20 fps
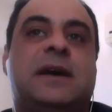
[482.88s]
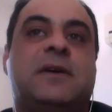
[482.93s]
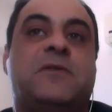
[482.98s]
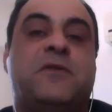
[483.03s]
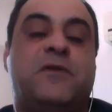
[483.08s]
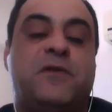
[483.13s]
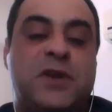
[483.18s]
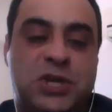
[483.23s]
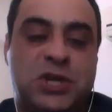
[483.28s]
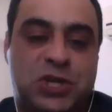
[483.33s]

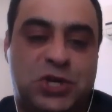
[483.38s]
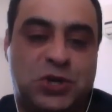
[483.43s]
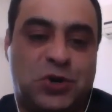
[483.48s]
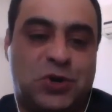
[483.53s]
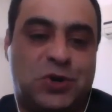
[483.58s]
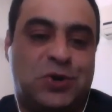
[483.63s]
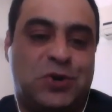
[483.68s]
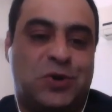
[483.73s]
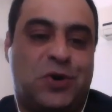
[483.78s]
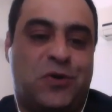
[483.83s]

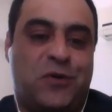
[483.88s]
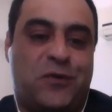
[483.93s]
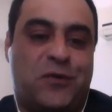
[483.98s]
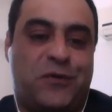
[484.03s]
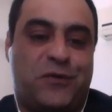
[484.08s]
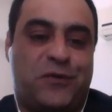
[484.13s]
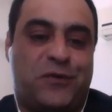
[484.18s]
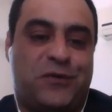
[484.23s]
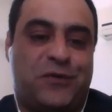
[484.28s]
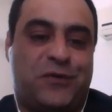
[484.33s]
vision of
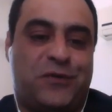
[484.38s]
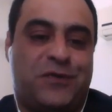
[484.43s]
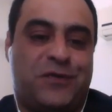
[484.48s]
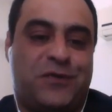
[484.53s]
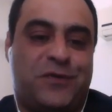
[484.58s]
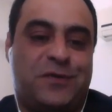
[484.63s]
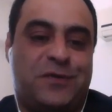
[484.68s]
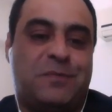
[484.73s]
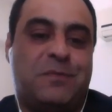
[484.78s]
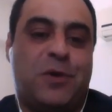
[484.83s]

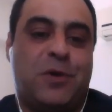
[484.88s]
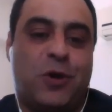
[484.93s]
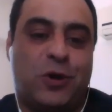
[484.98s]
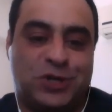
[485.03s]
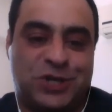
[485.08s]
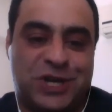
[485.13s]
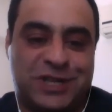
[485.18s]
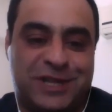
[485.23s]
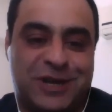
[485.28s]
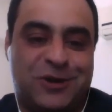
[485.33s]

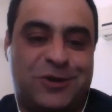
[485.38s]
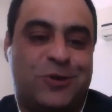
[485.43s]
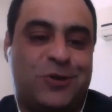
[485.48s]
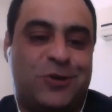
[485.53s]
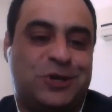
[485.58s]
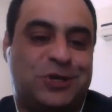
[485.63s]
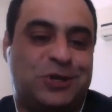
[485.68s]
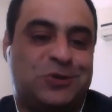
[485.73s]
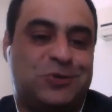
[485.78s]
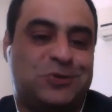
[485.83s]
blockchain
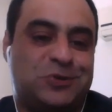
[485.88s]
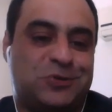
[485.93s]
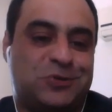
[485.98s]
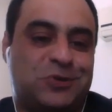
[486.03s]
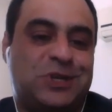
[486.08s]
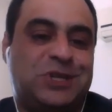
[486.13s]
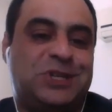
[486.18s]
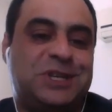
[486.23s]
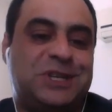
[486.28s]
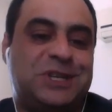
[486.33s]
technology,
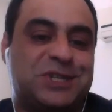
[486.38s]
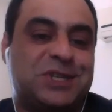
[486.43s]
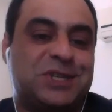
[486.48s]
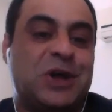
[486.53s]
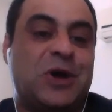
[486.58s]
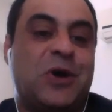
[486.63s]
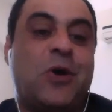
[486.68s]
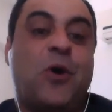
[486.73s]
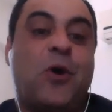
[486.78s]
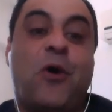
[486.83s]
which is,
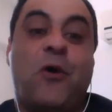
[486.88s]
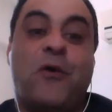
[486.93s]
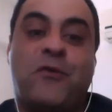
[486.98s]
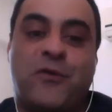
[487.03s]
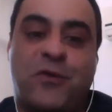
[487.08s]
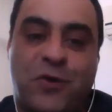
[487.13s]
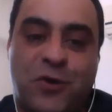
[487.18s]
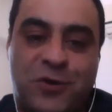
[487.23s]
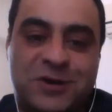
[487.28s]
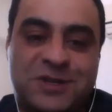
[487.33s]
of
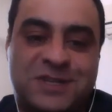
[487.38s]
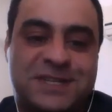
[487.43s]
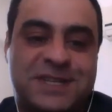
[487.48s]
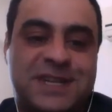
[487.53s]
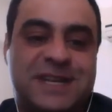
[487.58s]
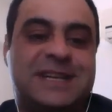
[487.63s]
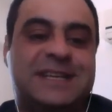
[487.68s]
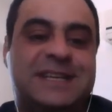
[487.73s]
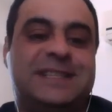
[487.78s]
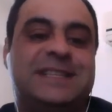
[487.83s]

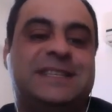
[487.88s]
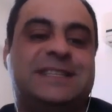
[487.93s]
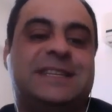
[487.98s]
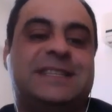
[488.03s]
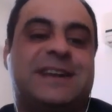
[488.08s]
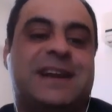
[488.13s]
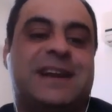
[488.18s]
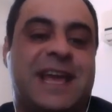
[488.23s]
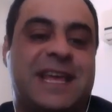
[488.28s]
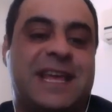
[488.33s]
course,
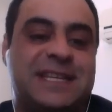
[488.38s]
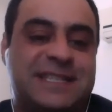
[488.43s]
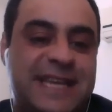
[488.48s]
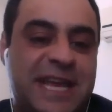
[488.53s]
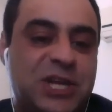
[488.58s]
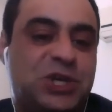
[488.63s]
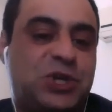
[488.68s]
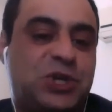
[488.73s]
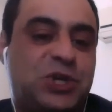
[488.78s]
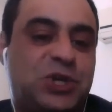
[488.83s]

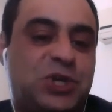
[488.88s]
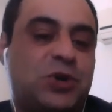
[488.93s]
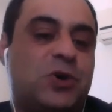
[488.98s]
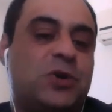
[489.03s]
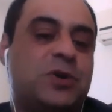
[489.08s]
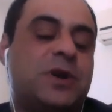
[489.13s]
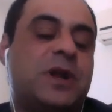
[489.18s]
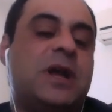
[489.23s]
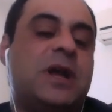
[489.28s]
decentralization,